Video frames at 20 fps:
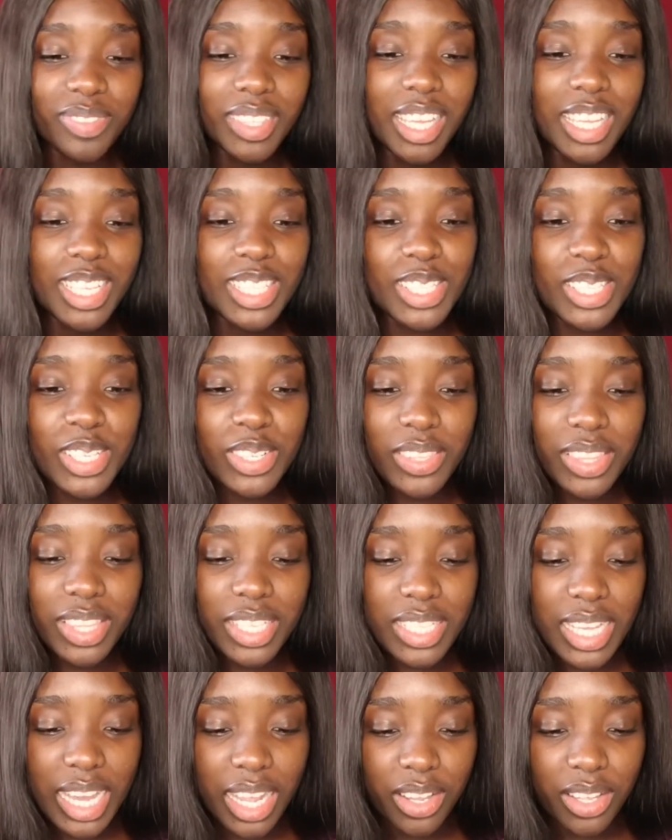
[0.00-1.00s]
So
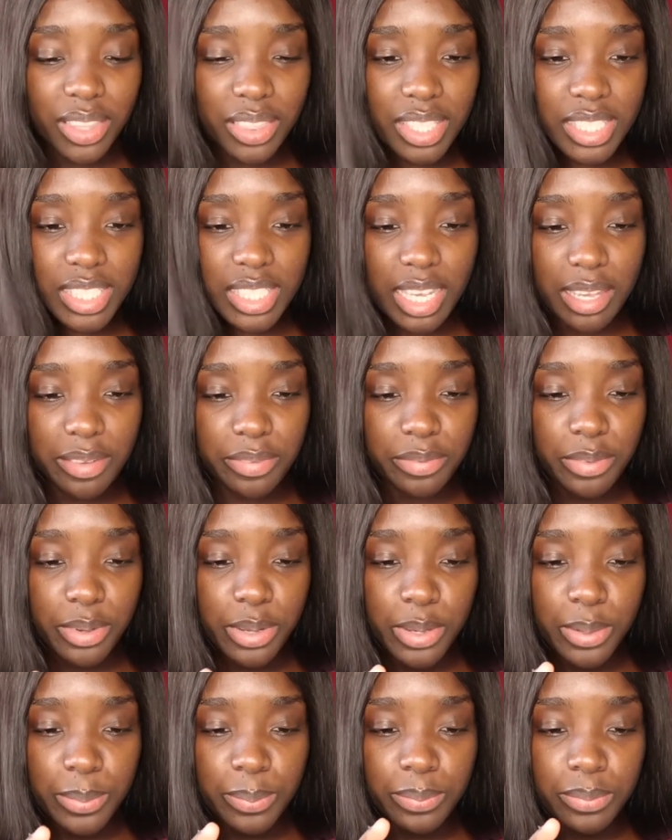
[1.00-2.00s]
I got this hair
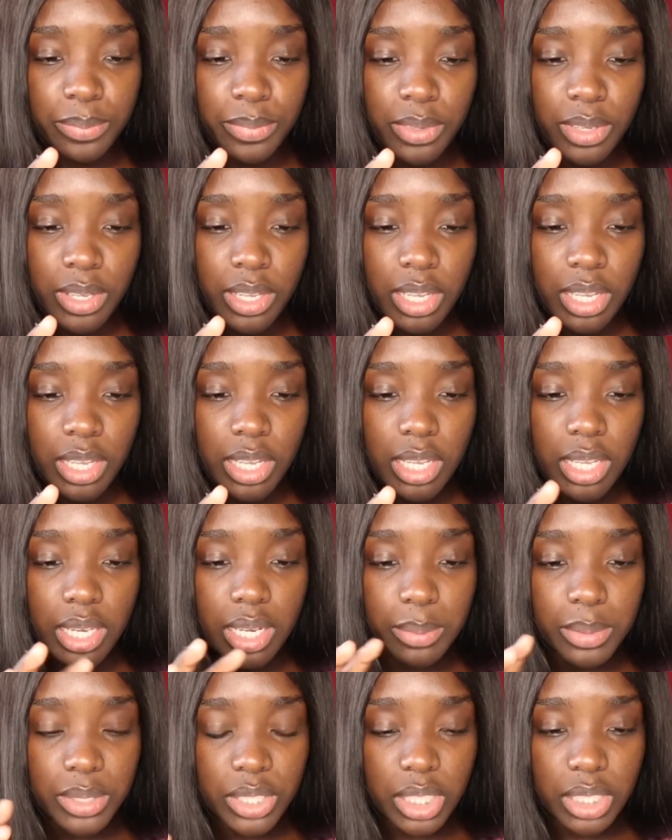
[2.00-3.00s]
from, let
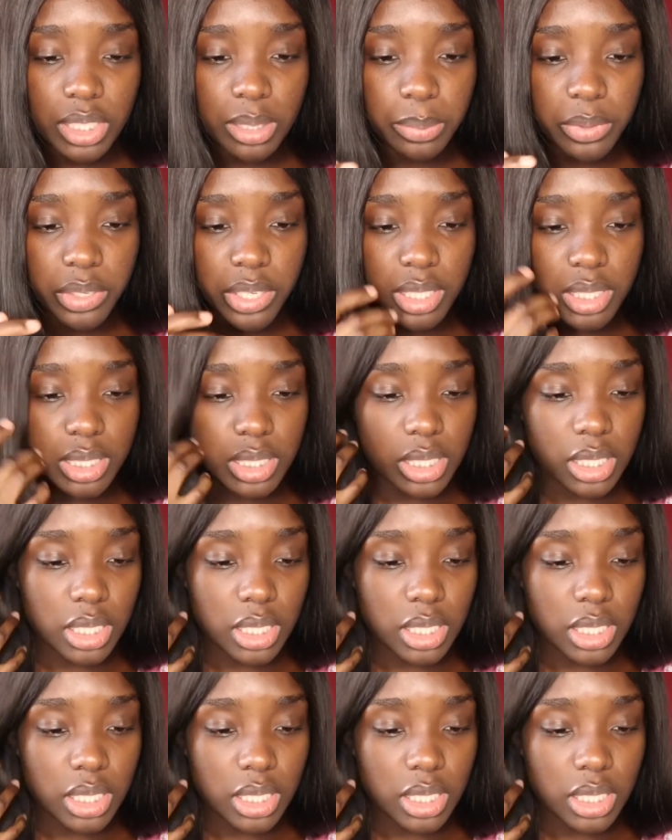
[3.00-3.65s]
me check the brand.